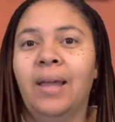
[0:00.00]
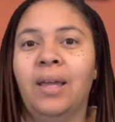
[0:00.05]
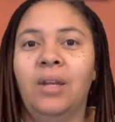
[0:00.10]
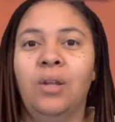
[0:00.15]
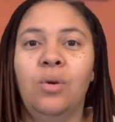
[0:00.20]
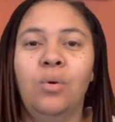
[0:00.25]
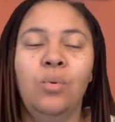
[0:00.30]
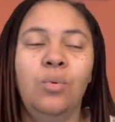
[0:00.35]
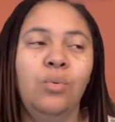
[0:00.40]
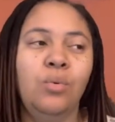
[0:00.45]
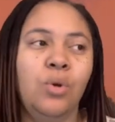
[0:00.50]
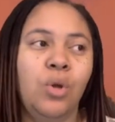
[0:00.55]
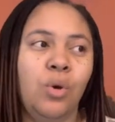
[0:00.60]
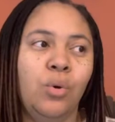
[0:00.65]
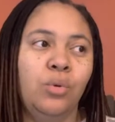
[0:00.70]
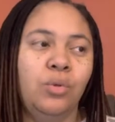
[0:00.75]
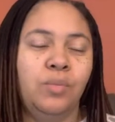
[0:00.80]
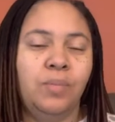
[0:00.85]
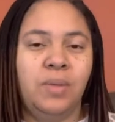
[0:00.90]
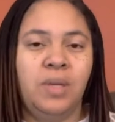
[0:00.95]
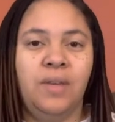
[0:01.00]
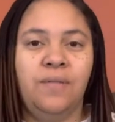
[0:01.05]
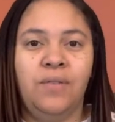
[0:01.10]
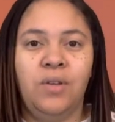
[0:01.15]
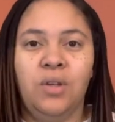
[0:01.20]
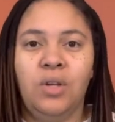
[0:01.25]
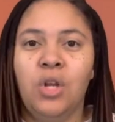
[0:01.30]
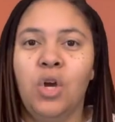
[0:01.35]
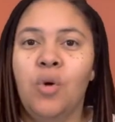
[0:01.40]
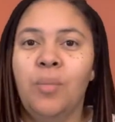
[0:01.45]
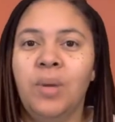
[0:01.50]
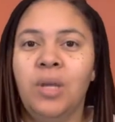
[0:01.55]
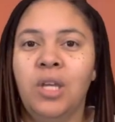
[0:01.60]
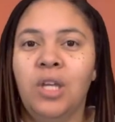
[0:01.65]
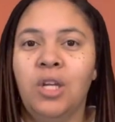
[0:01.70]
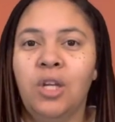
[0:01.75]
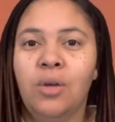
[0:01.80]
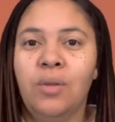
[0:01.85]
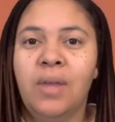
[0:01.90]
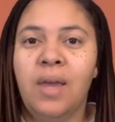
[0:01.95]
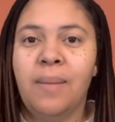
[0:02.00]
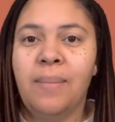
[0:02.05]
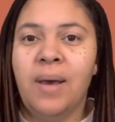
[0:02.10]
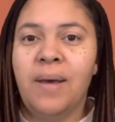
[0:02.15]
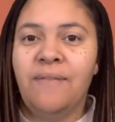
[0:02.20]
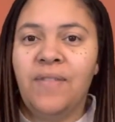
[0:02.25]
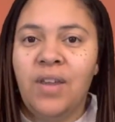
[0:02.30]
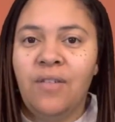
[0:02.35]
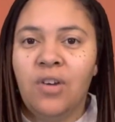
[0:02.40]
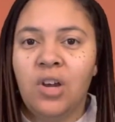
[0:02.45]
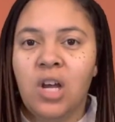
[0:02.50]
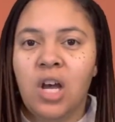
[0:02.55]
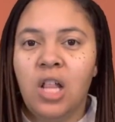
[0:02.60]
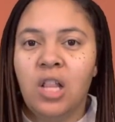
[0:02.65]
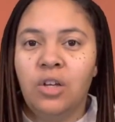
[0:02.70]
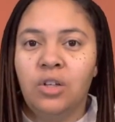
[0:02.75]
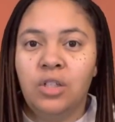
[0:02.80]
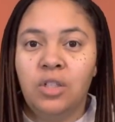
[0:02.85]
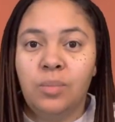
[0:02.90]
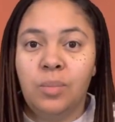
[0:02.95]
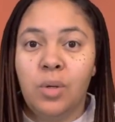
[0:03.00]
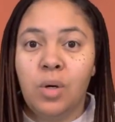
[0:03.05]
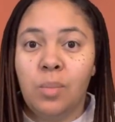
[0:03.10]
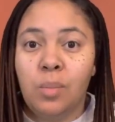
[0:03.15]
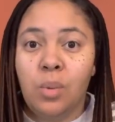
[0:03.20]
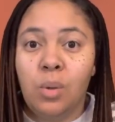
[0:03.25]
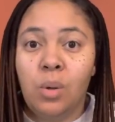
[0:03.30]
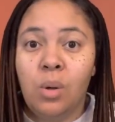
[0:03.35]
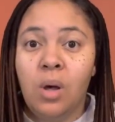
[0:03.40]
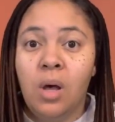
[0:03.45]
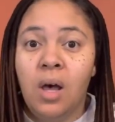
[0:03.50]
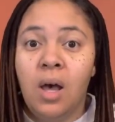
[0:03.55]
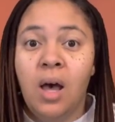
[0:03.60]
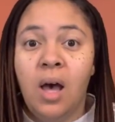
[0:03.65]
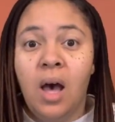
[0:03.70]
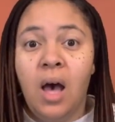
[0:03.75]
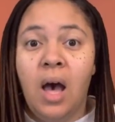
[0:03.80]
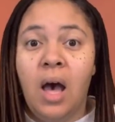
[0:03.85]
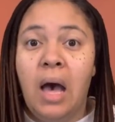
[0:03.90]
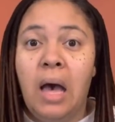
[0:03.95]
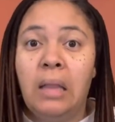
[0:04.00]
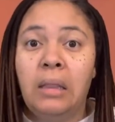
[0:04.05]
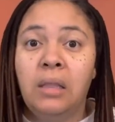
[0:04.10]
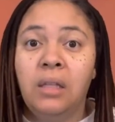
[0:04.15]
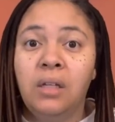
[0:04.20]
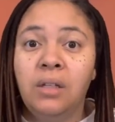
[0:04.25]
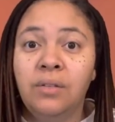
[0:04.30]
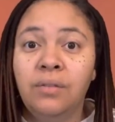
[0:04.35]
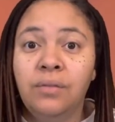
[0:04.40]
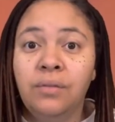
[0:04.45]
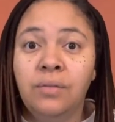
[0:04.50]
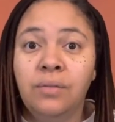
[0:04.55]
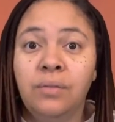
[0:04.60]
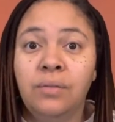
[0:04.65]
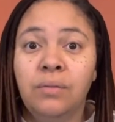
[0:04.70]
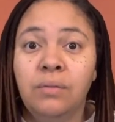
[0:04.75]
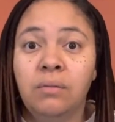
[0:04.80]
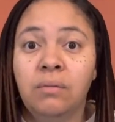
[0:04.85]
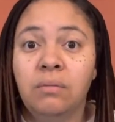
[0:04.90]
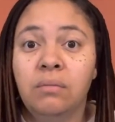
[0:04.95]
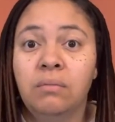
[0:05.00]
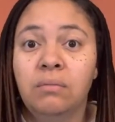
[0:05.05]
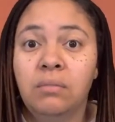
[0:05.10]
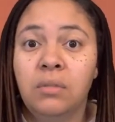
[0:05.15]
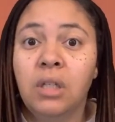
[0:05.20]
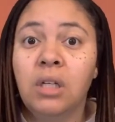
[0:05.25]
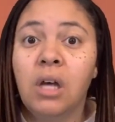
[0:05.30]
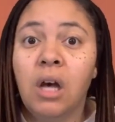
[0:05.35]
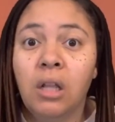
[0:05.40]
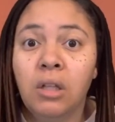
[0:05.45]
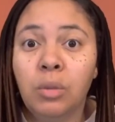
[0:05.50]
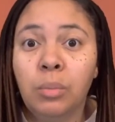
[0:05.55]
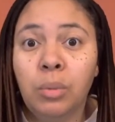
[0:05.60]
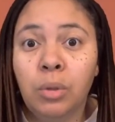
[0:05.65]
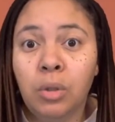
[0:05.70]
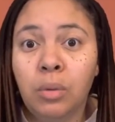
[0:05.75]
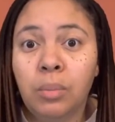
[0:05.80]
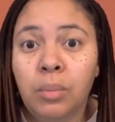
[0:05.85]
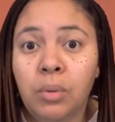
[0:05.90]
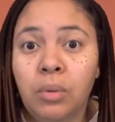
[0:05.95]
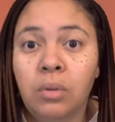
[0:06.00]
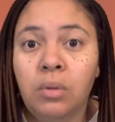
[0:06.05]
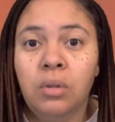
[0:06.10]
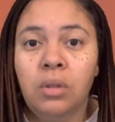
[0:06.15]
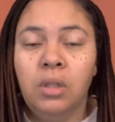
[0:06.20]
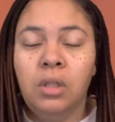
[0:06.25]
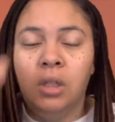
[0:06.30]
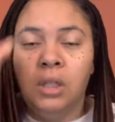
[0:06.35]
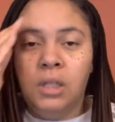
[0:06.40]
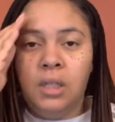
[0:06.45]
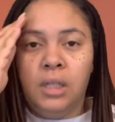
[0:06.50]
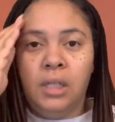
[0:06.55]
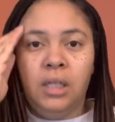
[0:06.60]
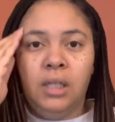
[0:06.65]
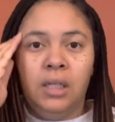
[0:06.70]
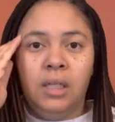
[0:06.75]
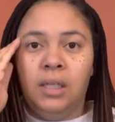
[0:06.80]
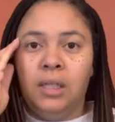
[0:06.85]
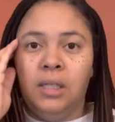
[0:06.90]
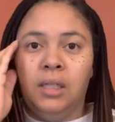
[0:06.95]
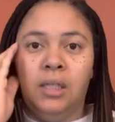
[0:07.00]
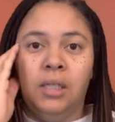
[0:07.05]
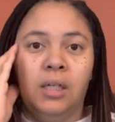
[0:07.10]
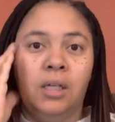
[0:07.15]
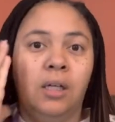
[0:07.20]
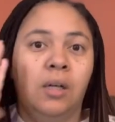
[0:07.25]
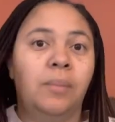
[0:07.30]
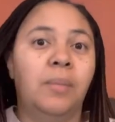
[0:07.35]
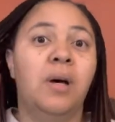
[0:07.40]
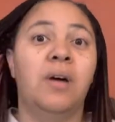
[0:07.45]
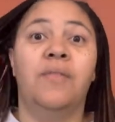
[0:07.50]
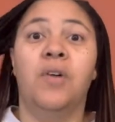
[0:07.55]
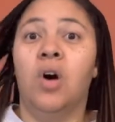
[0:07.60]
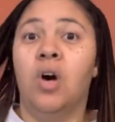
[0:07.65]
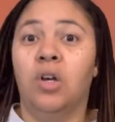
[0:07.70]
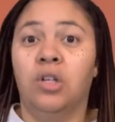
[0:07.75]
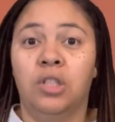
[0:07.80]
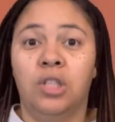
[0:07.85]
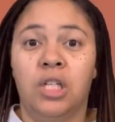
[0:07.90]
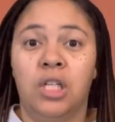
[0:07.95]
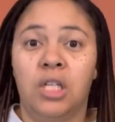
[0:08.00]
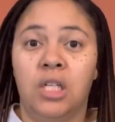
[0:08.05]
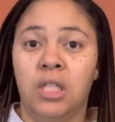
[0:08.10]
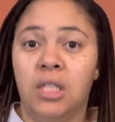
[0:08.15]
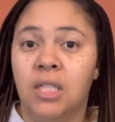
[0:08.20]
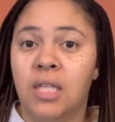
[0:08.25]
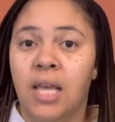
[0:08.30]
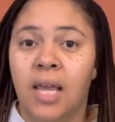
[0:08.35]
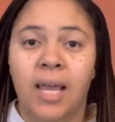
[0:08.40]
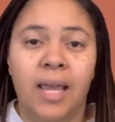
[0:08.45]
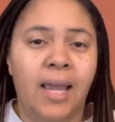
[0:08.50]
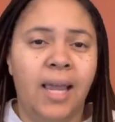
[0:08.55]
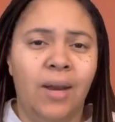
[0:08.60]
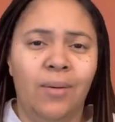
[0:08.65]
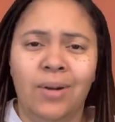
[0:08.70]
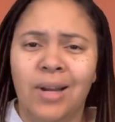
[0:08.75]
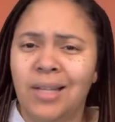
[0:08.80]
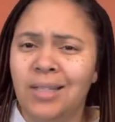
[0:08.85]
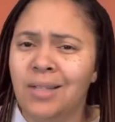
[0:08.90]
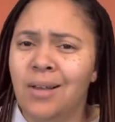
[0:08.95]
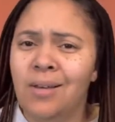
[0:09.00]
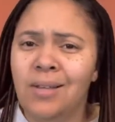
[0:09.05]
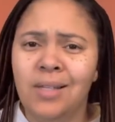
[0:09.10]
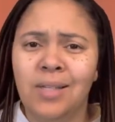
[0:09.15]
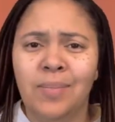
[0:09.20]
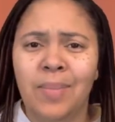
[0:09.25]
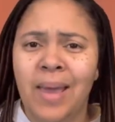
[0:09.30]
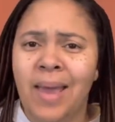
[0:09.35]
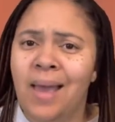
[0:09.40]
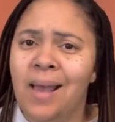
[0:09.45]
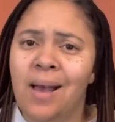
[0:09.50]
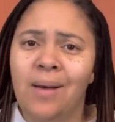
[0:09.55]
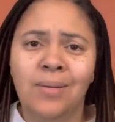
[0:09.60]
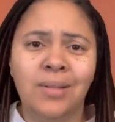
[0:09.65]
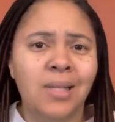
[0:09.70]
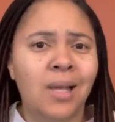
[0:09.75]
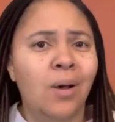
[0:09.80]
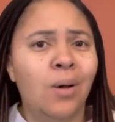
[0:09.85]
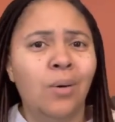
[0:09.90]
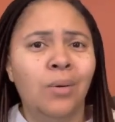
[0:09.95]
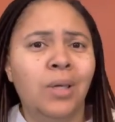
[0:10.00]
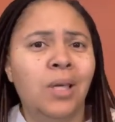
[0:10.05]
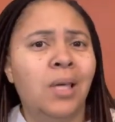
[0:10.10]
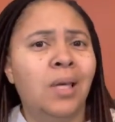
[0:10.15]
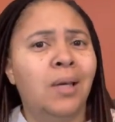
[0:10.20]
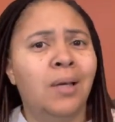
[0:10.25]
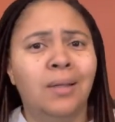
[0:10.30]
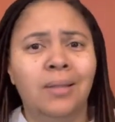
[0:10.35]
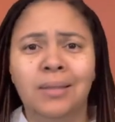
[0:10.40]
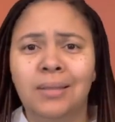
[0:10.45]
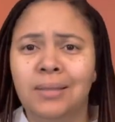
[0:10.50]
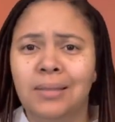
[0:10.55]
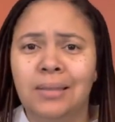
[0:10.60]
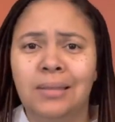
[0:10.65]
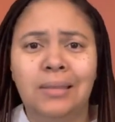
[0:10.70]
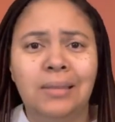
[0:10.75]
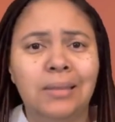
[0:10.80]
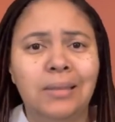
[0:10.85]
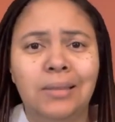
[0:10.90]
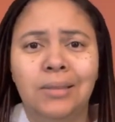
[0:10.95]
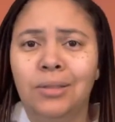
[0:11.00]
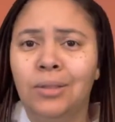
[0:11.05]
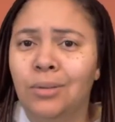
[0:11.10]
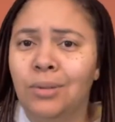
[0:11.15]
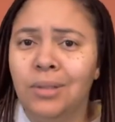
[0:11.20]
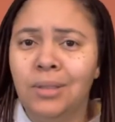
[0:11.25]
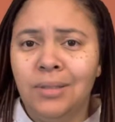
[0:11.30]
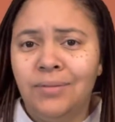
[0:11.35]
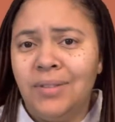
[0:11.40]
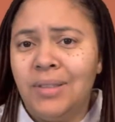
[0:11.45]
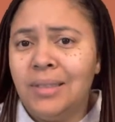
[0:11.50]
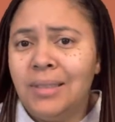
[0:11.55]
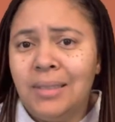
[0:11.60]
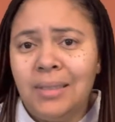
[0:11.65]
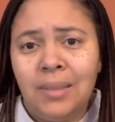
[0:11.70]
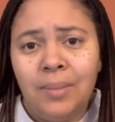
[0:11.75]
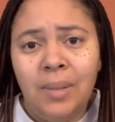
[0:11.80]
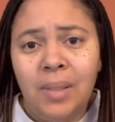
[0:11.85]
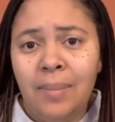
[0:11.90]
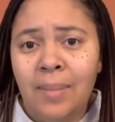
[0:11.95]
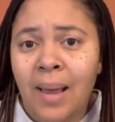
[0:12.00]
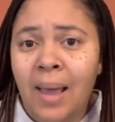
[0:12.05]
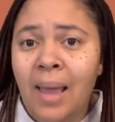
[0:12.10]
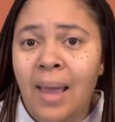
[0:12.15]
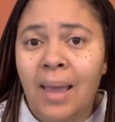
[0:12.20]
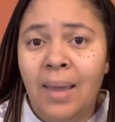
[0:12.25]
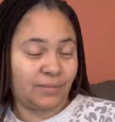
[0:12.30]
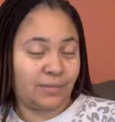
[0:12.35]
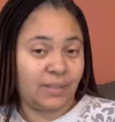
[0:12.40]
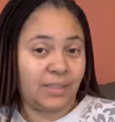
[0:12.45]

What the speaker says: And who knows me? If you know me, you know that my favorite color is purple. I love the color purple and of all shades. And when I saw this bag, I was like, oh yeah, this is fixing to be mine.